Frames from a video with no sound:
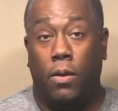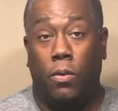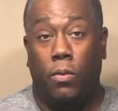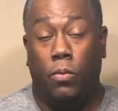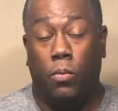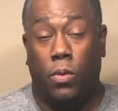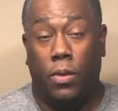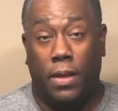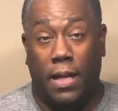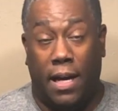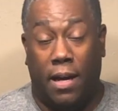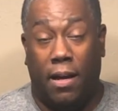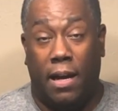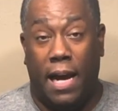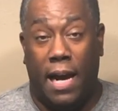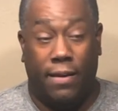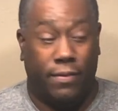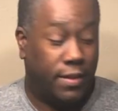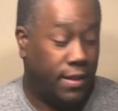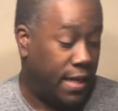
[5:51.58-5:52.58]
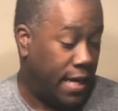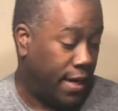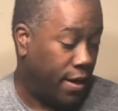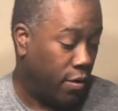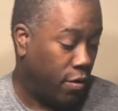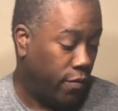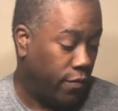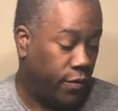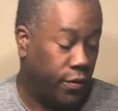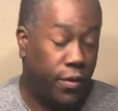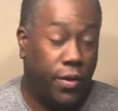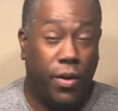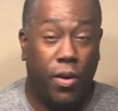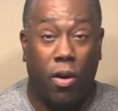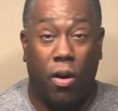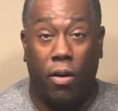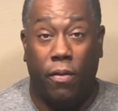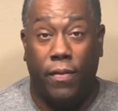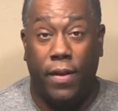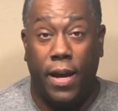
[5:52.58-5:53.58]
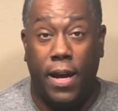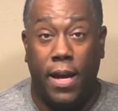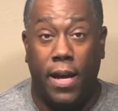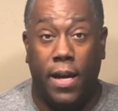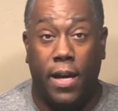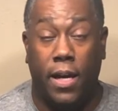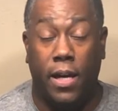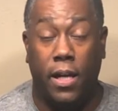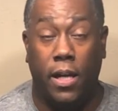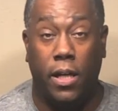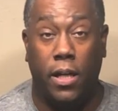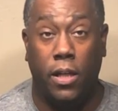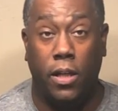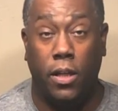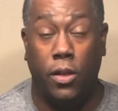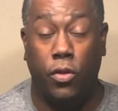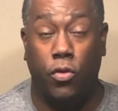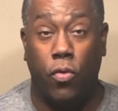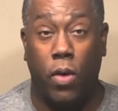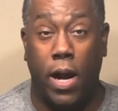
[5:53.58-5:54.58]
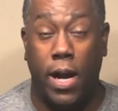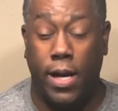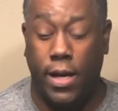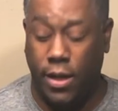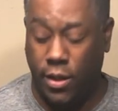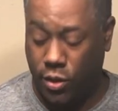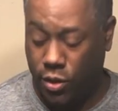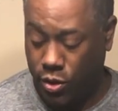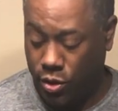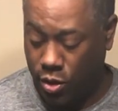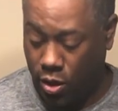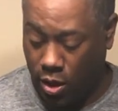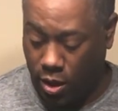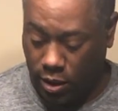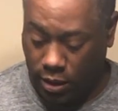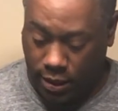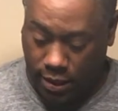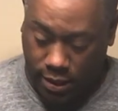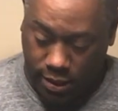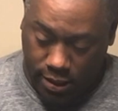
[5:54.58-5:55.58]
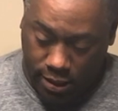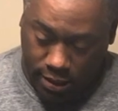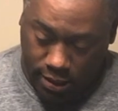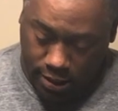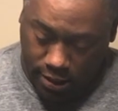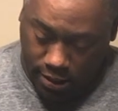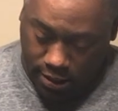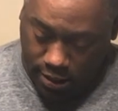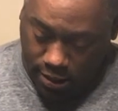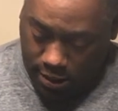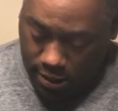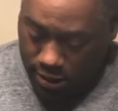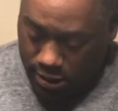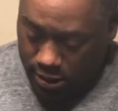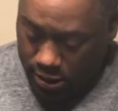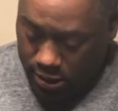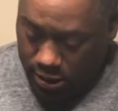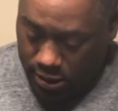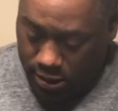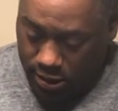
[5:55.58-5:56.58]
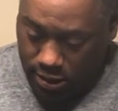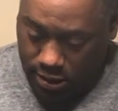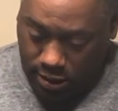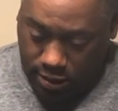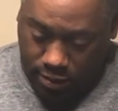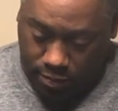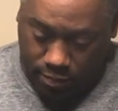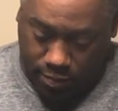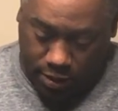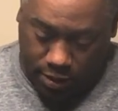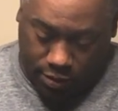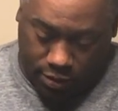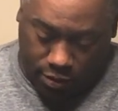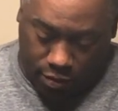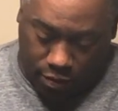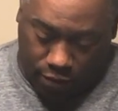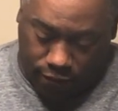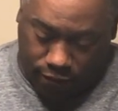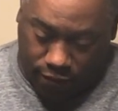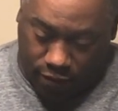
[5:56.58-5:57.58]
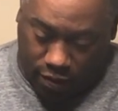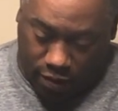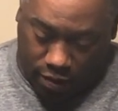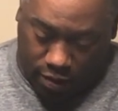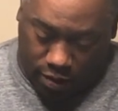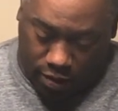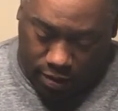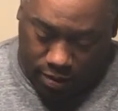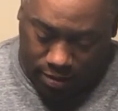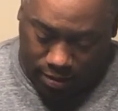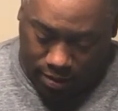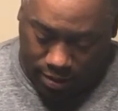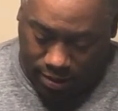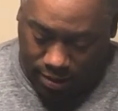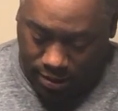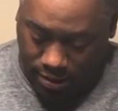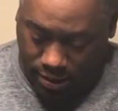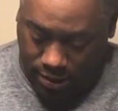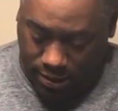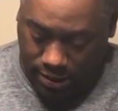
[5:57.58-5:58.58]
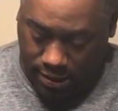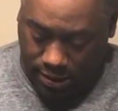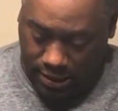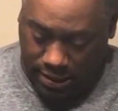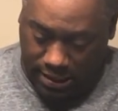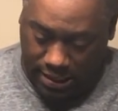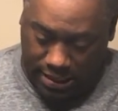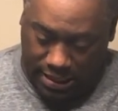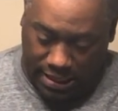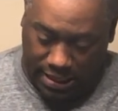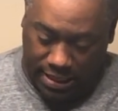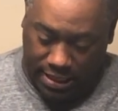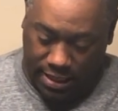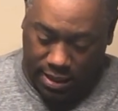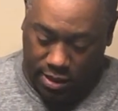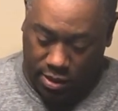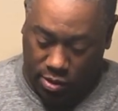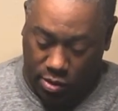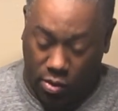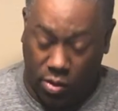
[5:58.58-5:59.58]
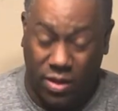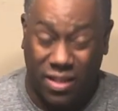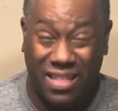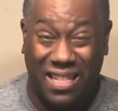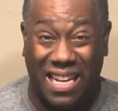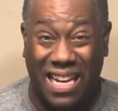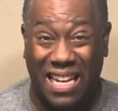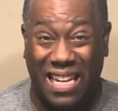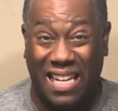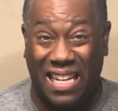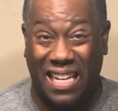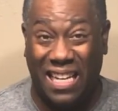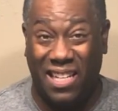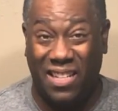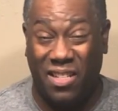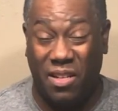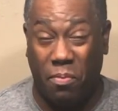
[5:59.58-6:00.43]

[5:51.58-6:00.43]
We'll now have to take it over to the RV and try and install it. But so far, it looks like it's a